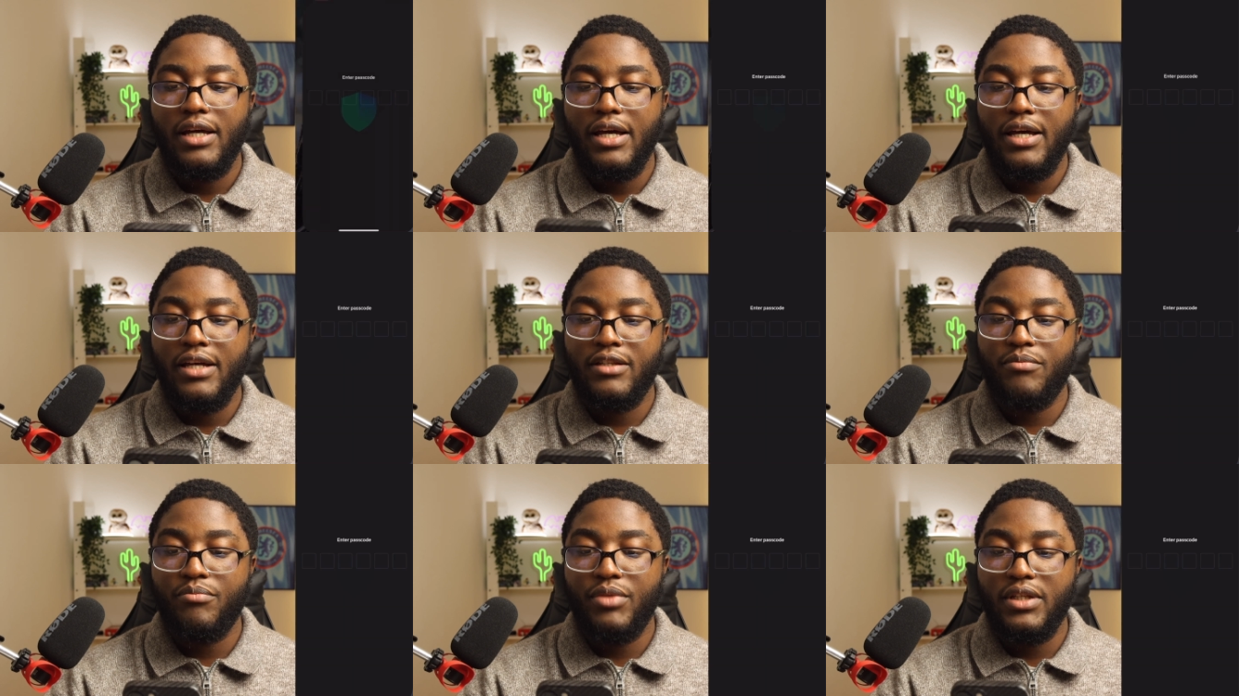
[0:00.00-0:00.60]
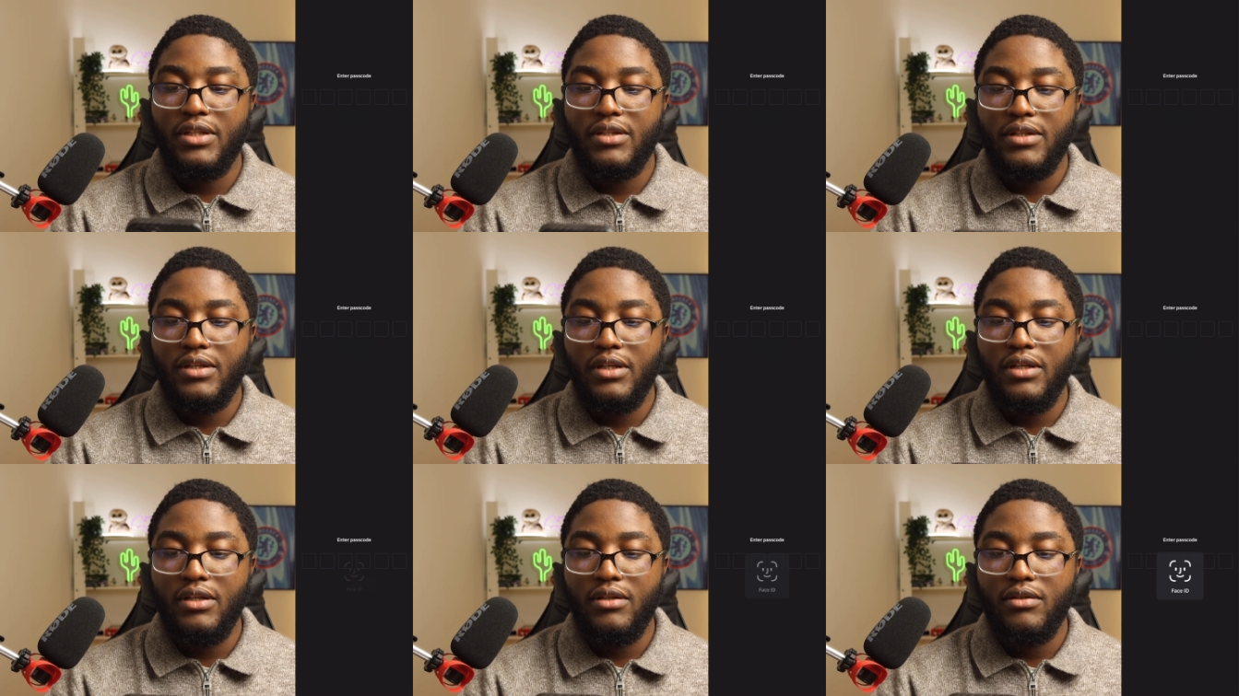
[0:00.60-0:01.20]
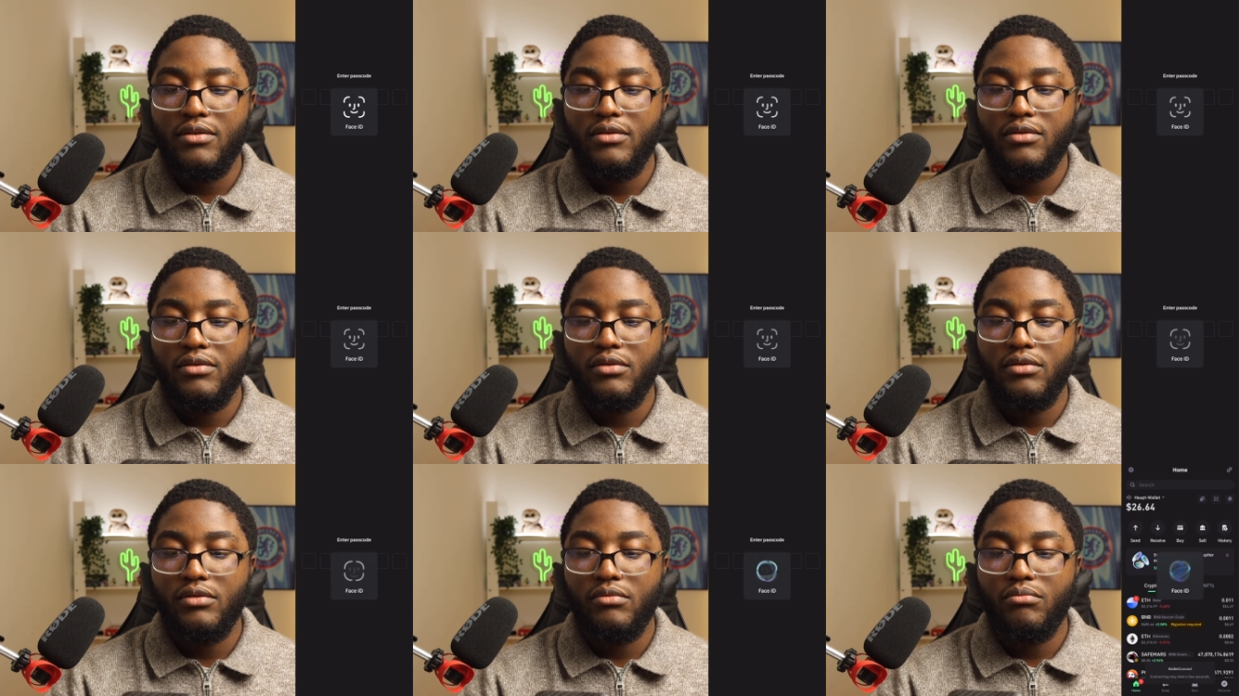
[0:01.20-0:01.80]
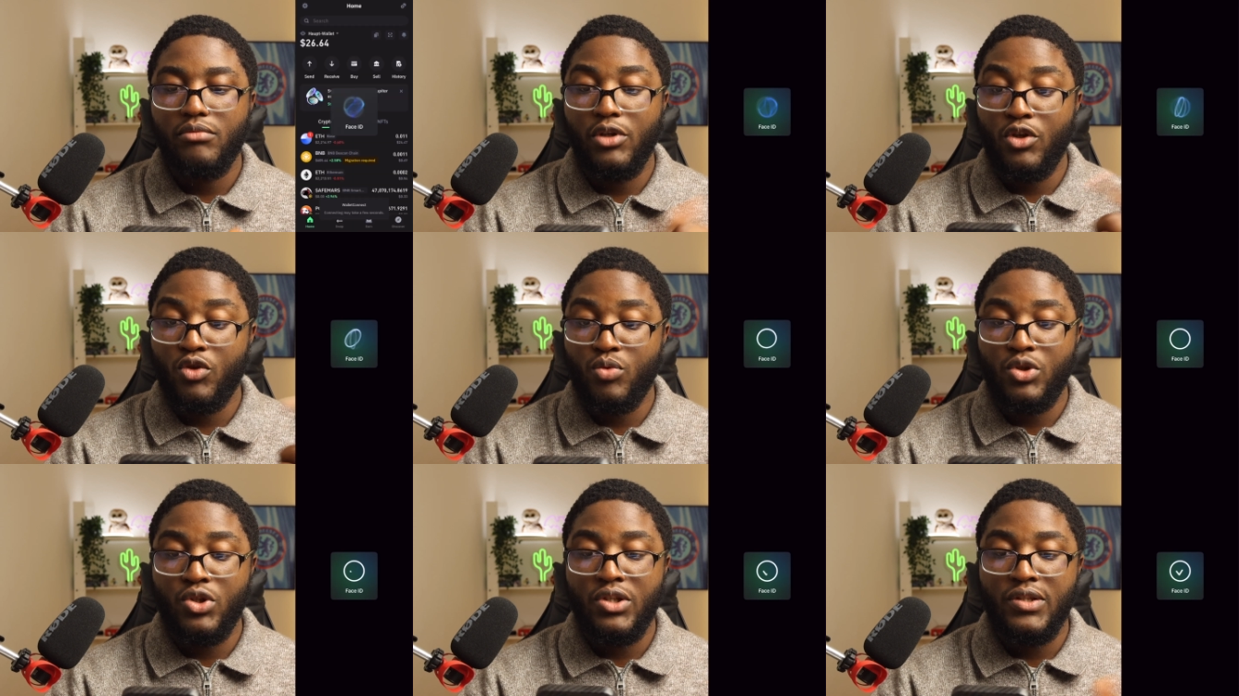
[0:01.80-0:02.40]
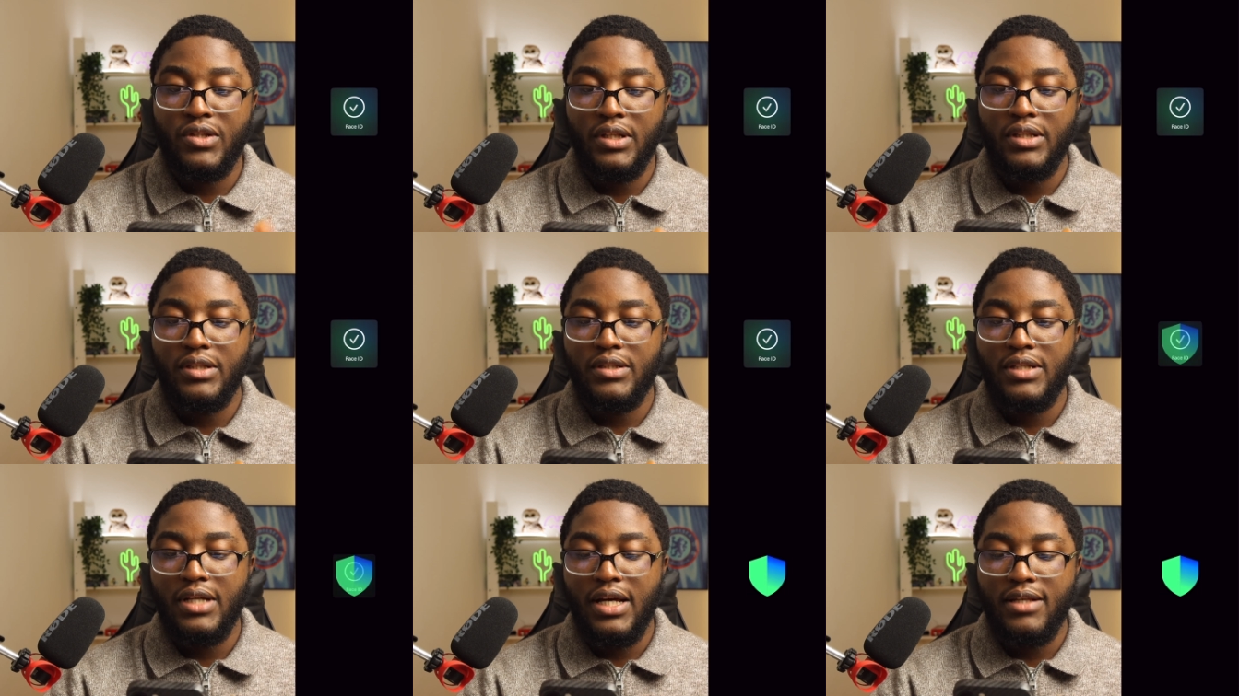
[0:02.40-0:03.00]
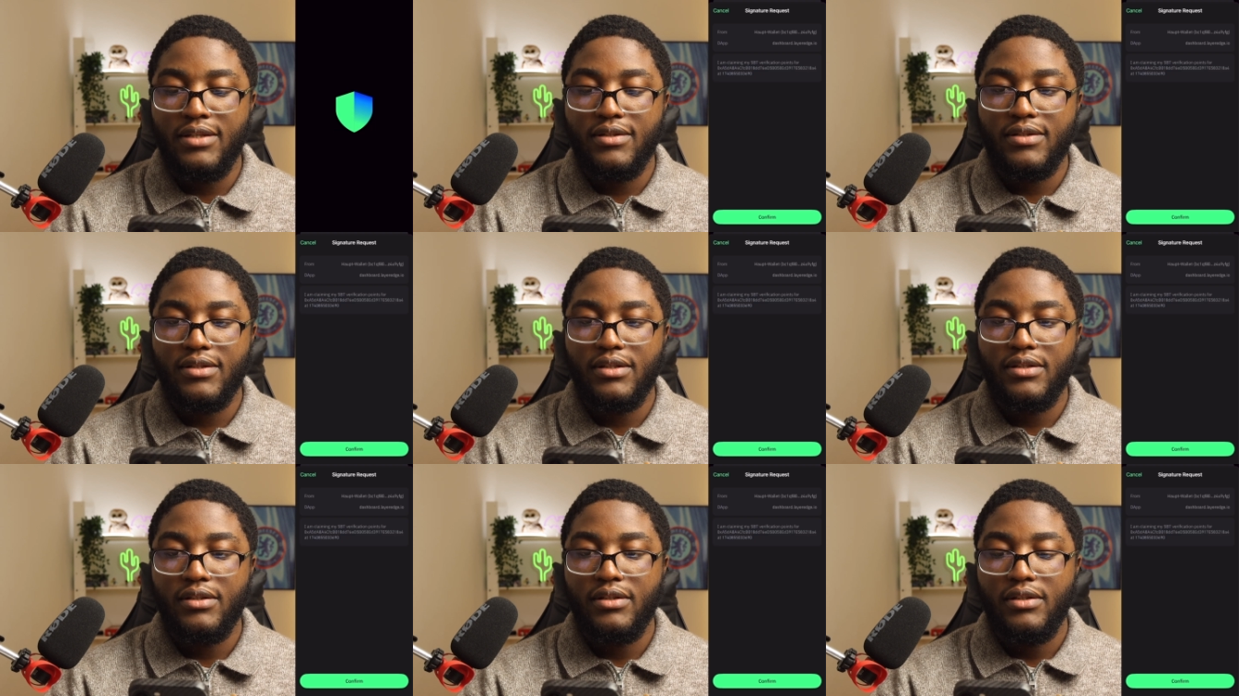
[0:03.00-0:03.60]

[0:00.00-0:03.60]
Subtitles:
SBT. Because we just did the task.